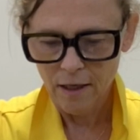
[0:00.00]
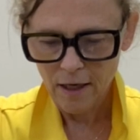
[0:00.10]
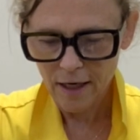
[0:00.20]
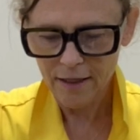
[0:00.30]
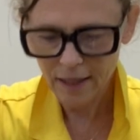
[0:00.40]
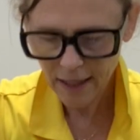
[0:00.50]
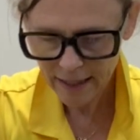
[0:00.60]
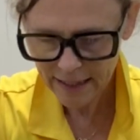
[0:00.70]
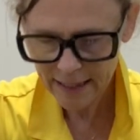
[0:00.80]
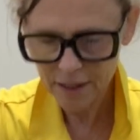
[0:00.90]
And then I
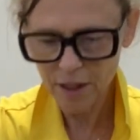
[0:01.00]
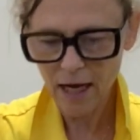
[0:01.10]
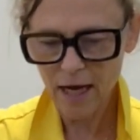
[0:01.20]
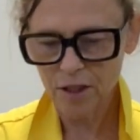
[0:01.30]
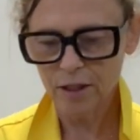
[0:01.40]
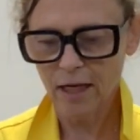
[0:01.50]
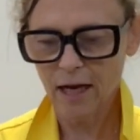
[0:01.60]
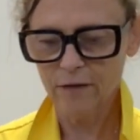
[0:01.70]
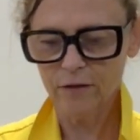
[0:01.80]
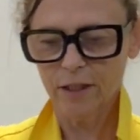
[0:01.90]
need to actually
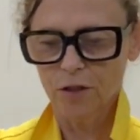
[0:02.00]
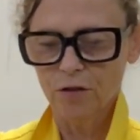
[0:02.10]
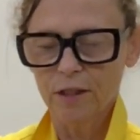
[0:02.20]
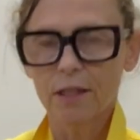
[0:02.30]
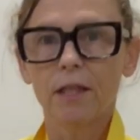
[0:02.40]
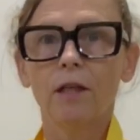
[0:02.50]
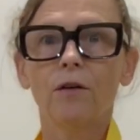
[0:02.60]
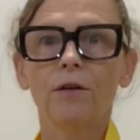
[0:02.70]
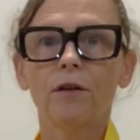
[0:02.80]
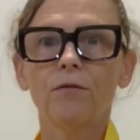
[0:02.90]
have electricity
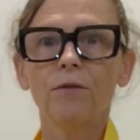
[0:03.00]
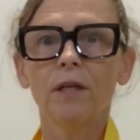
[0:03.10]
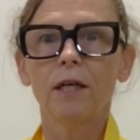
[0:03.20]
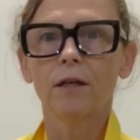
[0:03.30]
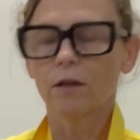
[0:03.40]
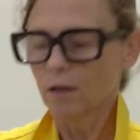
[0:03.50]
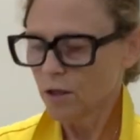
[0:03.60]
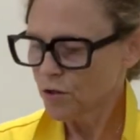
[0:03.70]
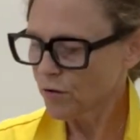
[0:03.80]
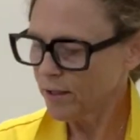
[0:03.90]
going through here,
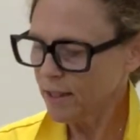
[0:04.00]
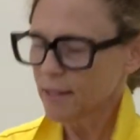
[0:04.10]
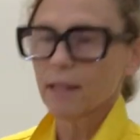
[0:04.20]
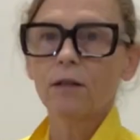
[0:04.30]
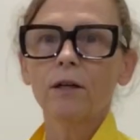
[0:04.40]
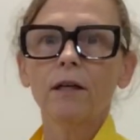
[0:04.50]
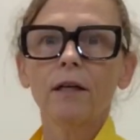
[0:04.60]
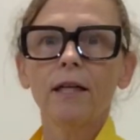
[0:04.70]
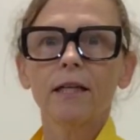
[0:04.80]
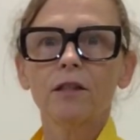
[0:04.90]
so I need to
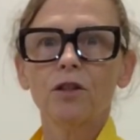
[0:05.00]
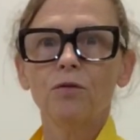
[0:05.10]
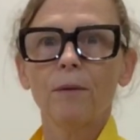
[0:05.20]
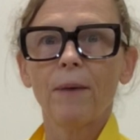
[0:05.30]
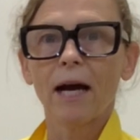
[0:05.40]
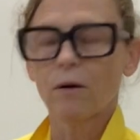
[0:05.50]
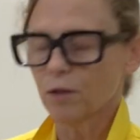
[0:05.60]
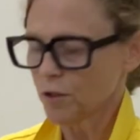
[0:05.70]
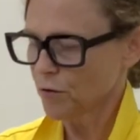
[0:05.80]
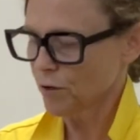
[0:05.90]
connect it to a power
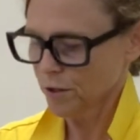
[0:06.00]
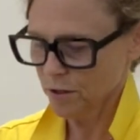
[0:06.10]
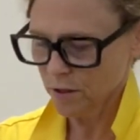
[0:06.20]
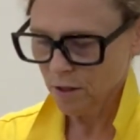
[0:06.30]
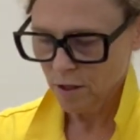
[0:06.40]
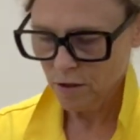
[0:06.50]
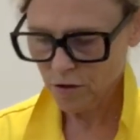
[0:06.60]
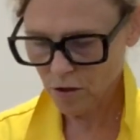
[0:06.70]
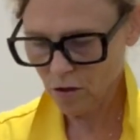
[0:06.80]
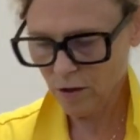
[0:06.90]
source.
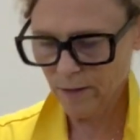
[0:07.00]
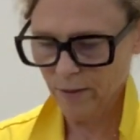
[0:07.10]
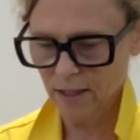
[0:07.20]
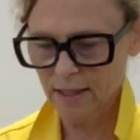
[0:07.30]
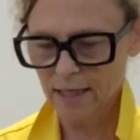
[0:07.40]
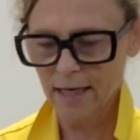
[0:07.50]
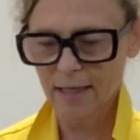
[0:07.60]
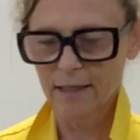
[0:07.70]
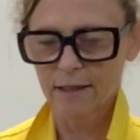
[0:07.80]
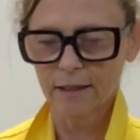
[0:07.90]
So I'm going to take
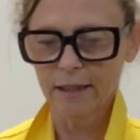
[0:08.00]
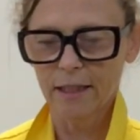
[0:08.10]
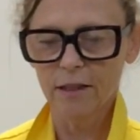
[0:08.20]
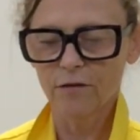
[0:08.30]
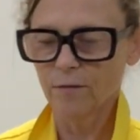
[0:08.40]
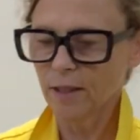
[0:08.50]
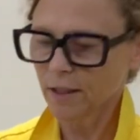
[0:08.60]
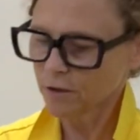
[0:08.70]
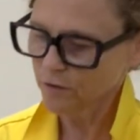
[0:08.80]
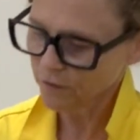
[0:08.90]
the leads from the
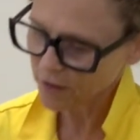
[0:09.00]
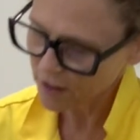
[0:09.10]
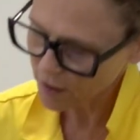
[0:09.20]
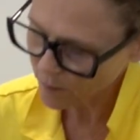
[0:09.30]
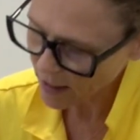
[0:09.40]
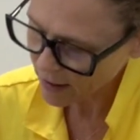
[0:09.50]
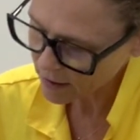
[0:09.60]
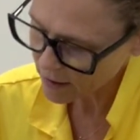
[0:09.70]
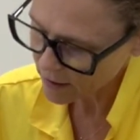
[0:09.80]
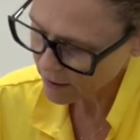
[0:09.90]
electrophoresis box,